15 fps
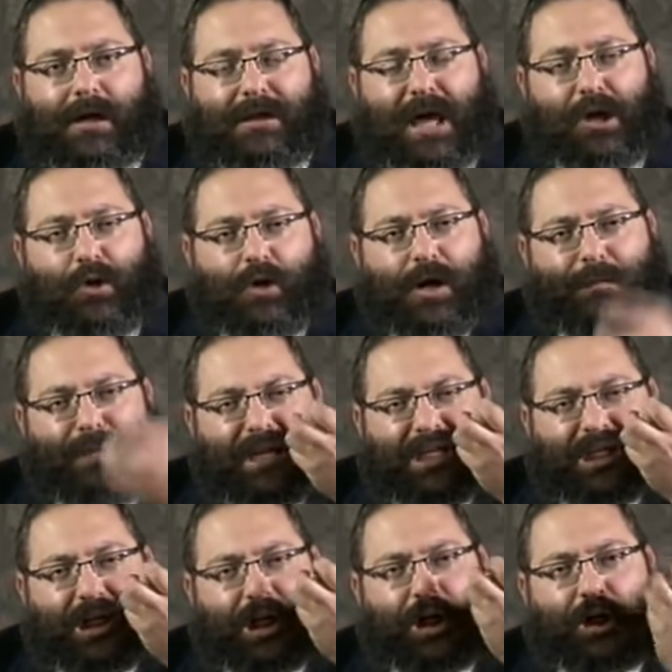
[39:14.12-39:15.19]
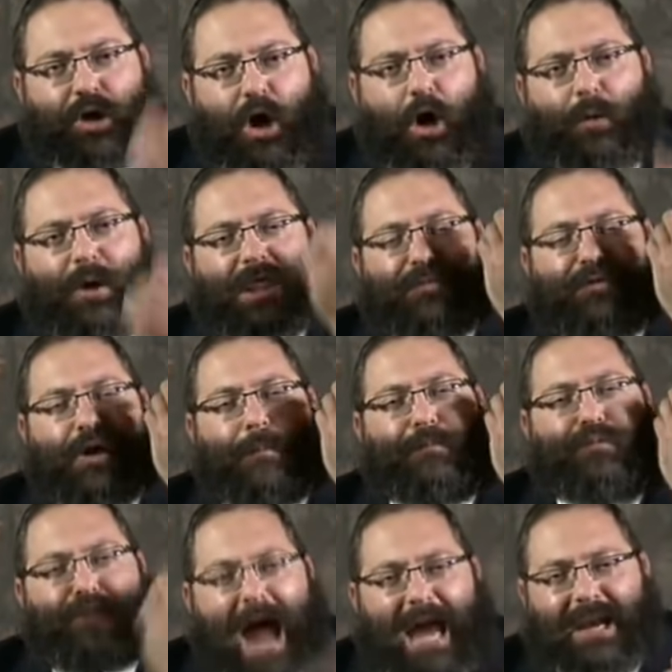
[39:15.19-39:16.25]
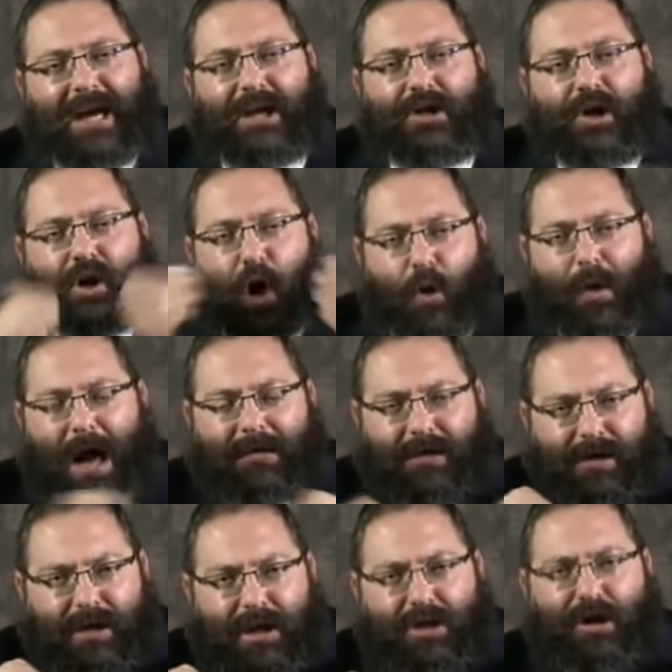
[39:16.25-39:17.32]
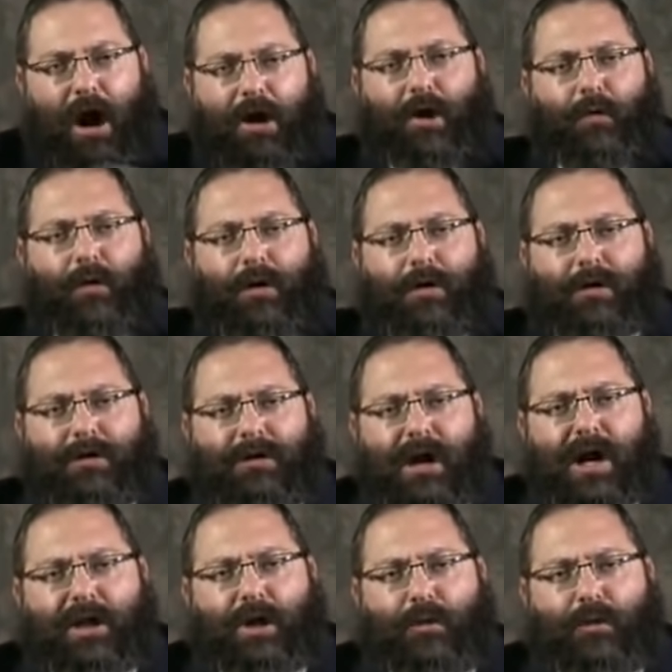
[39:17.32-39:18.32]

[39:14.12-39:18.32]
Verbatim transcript: that you can be secure with your product to go out to the entire world.